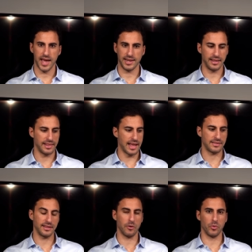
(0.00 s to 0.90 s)
And the
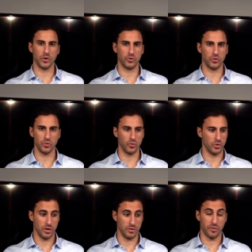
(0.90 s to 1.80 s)
last thing I want
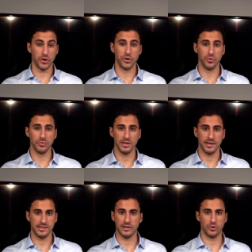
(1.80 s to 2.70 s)
to for you
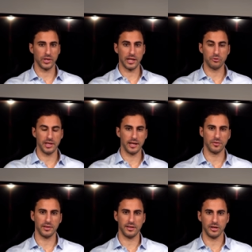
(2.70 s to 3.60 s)
is that you'll get to the
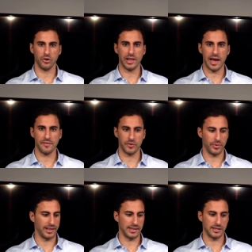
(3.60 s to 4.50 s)
end of your life
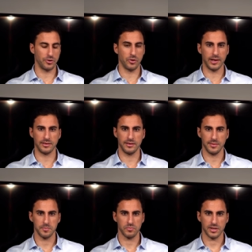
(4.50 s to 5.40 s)
and realize that you know
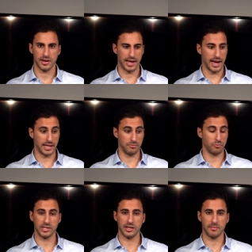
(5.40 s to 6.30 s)
what I,
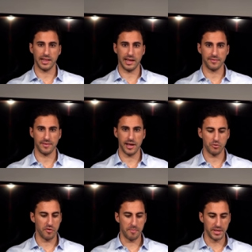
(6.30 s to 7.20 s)
I wasted my life.
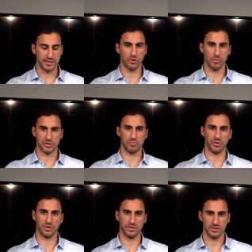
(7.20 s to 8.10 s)
I could have been so much
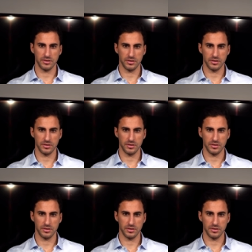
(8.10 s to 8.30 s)
more.